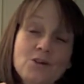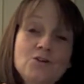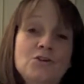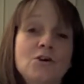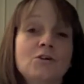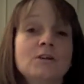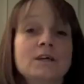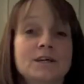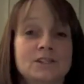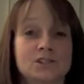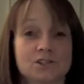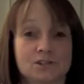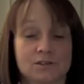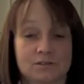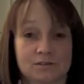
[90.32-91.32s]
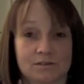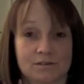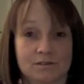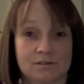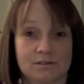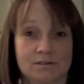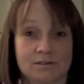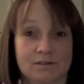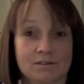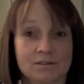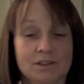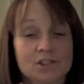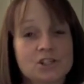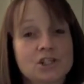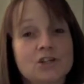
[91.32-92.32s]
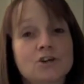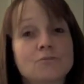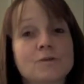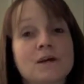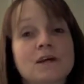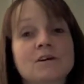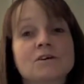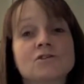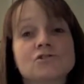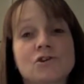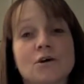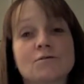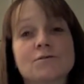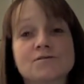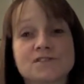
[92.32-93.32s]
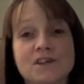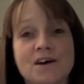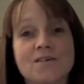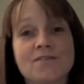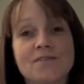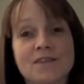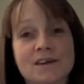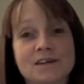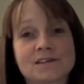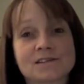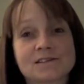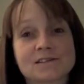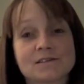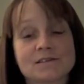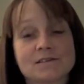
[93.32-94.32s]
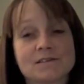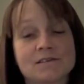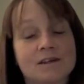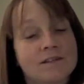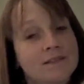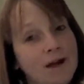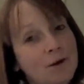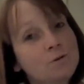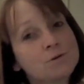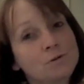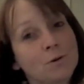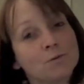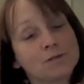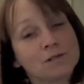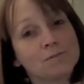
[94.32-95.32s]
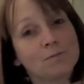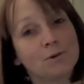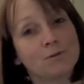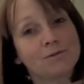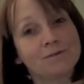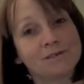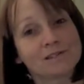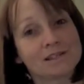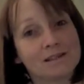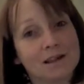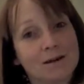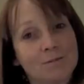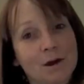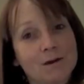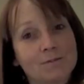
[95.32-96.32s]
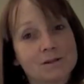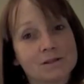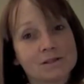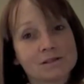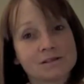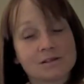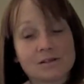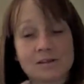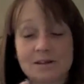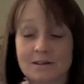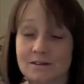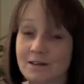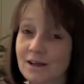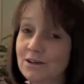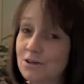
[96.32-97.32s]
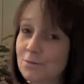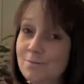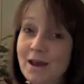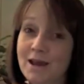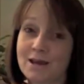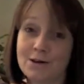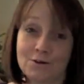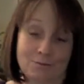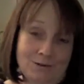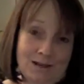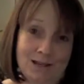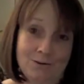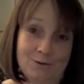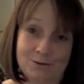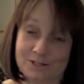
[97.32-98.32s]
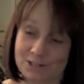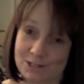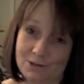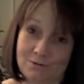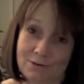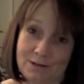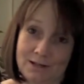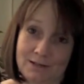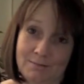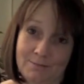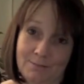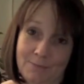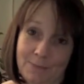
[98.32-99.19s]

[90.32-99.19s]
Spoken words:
knowledge that she could be in control of certain things, then that was what was important in that moment. Now, you may agree or disagree.